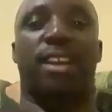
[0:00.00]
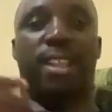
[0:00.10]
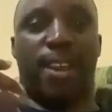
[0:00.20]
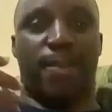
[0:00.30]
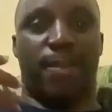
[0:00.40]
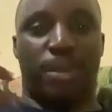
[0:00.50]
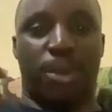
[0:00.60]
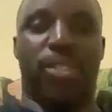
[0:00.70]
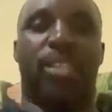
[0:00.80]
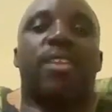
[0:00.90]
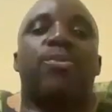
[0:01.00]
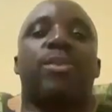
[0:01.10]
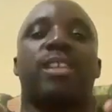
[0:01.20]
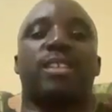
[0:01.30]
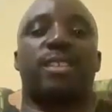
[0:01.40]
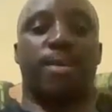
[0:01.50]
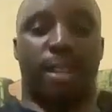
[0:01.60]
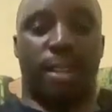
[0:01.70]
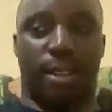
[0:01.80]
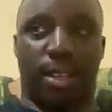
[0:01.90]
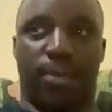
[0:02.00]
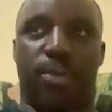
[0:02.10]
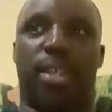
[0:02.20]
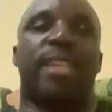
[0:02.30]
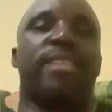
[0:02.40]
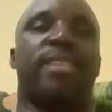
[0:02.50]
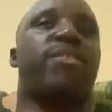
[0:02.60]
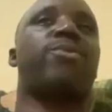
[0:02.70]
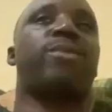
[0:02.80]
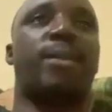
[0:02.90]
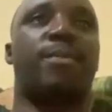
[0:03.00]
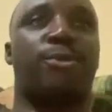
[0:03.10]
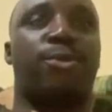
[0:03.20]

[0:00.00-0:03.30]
the music that we teach them and we interact with them